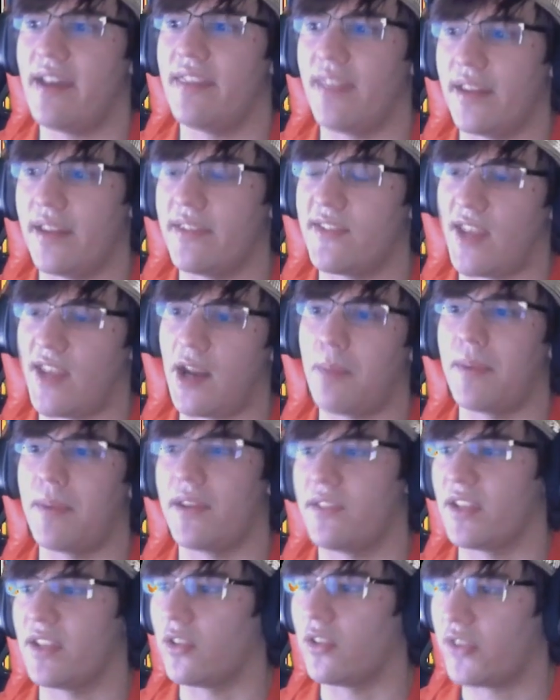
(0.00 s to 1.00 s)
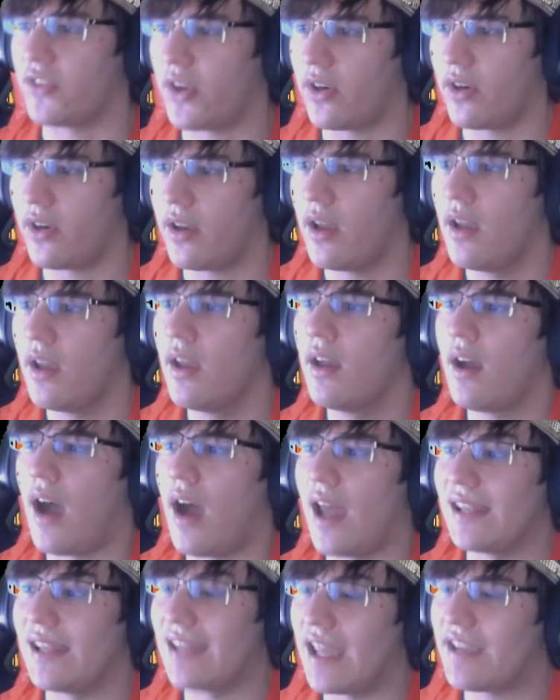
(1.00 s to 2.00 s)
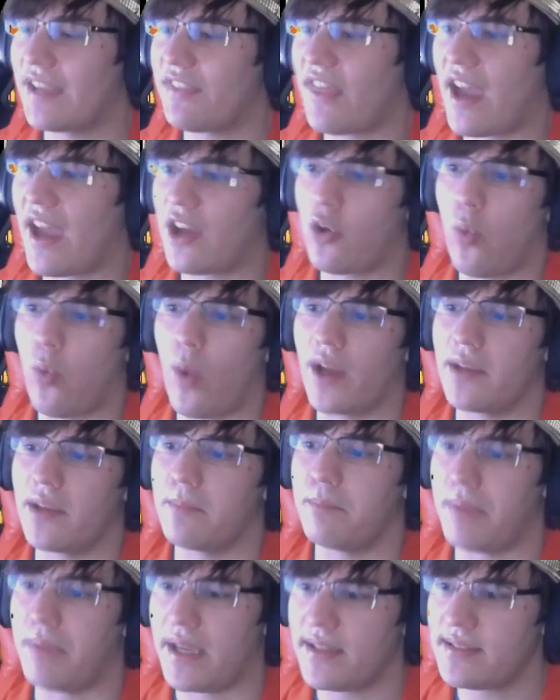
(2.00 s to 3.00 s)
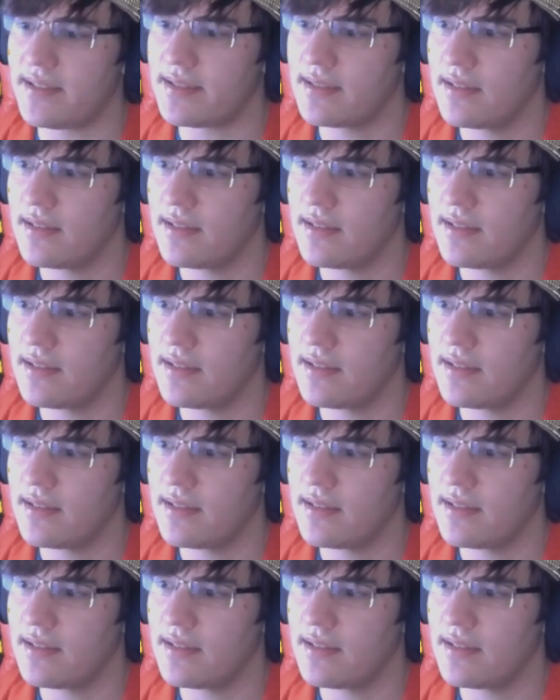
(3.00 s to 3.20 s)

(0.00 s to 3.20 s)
and then set up in a single turn. I like that quite a bit.